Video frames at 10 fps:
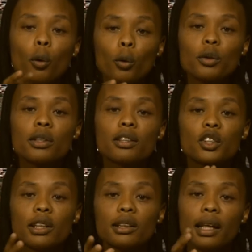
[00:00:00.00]

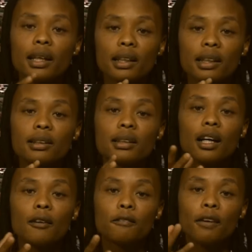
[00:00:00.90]
both genitalia
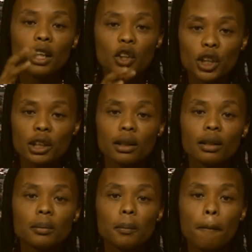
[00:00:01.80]
are
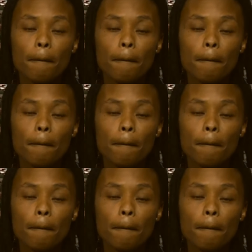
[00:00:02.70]
functional.